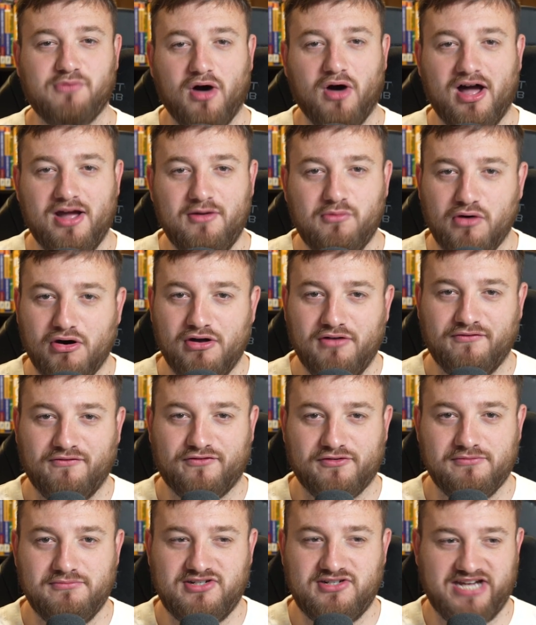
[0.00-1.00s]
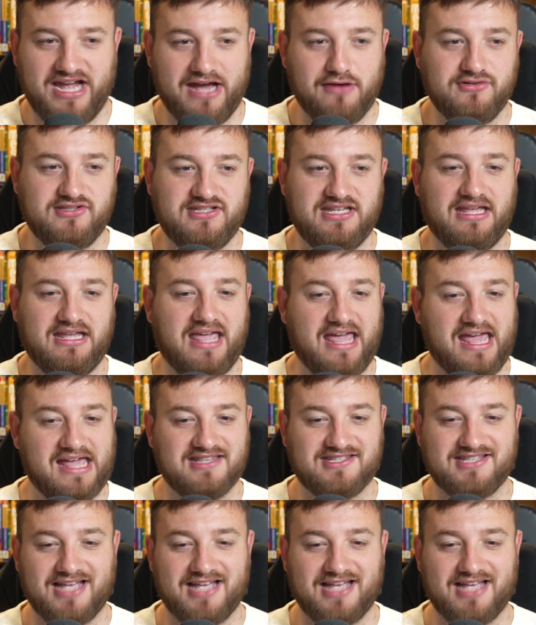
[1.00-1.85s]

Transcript: I want from Chelsea kits.